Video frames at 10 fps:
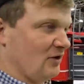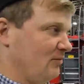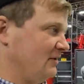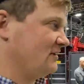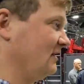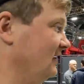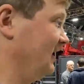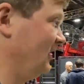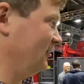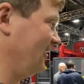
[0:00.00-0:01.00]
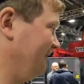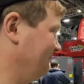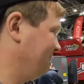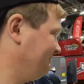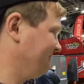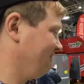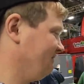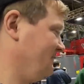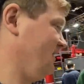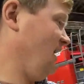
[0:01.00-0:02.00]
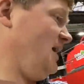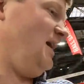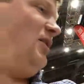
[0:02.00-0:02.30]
good piece of kit. Hello, you alright? I have a photo. Yeah,